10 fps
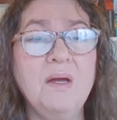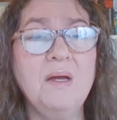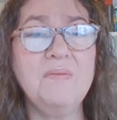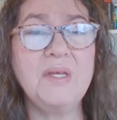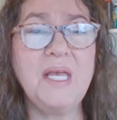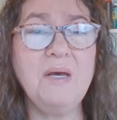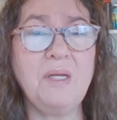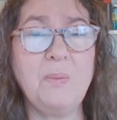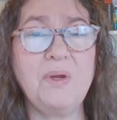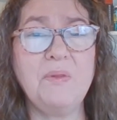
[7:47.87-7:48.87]
of the
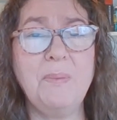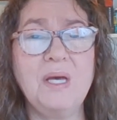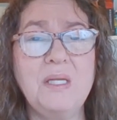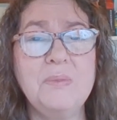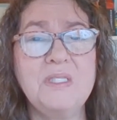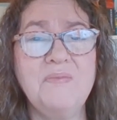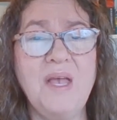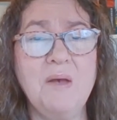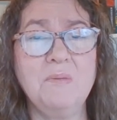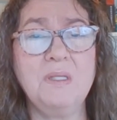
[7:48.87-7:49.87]
county where the body was
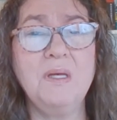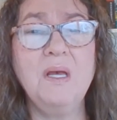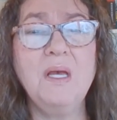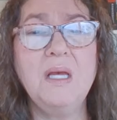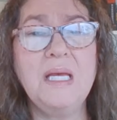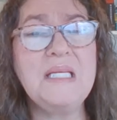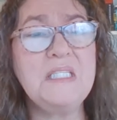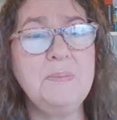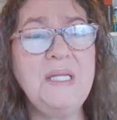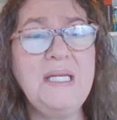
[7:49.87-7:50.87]
found,
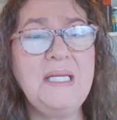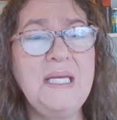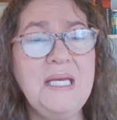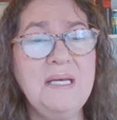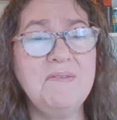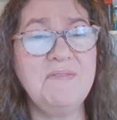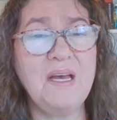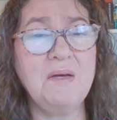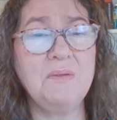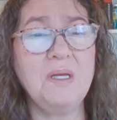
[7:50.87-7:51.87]
explaining he had
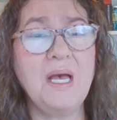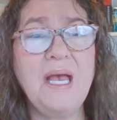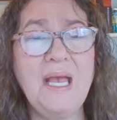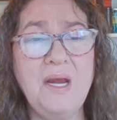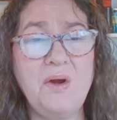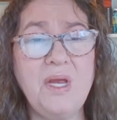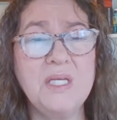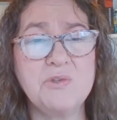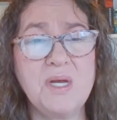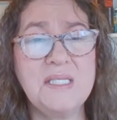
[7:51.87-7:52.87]
found a hair
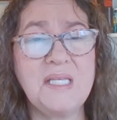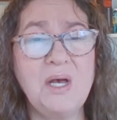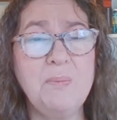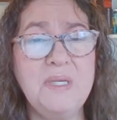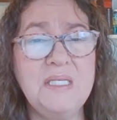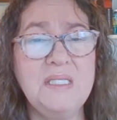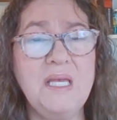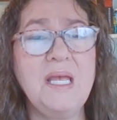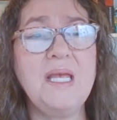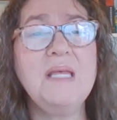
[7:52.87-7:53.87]
and dry scalp piece
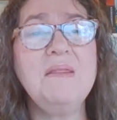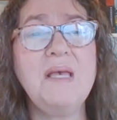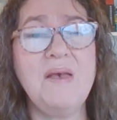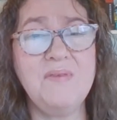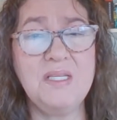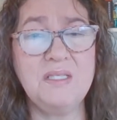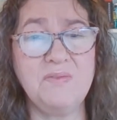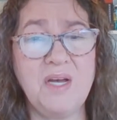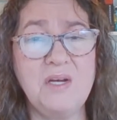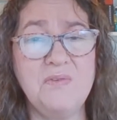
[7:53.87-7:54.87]
in the evidence
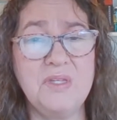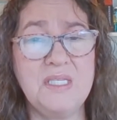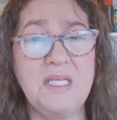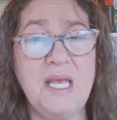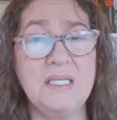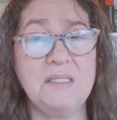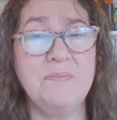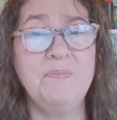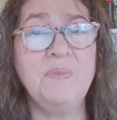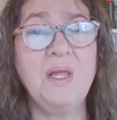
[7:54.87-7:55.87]
file for this case.
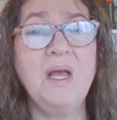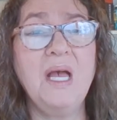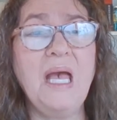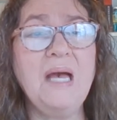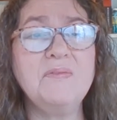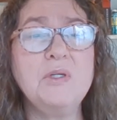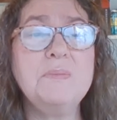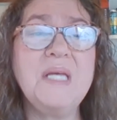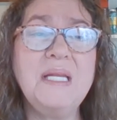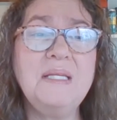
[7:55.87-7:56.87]
After
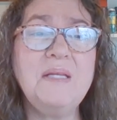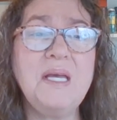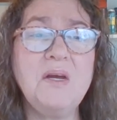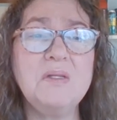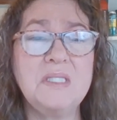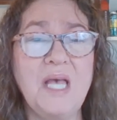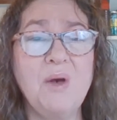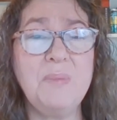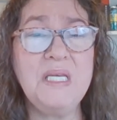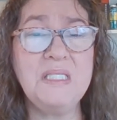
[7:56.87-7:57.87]
obtaining the hair and
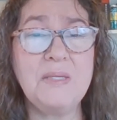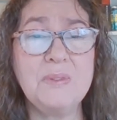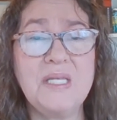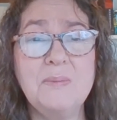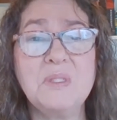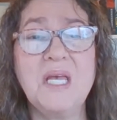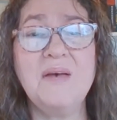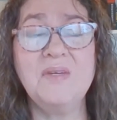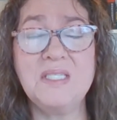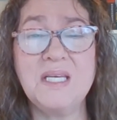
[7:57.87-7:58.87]
scalp piece, he was able to
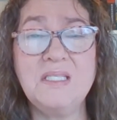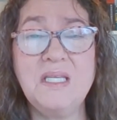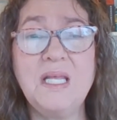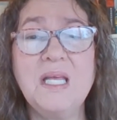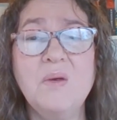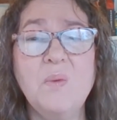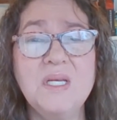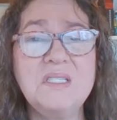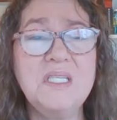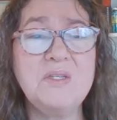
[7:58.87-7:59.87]
have it tested, and it
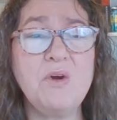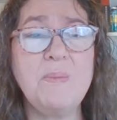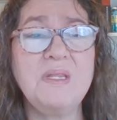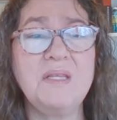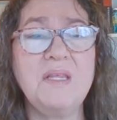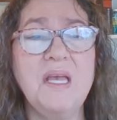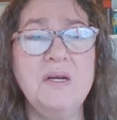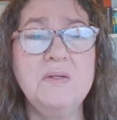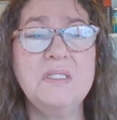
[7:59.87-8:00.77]
was determined that the hair and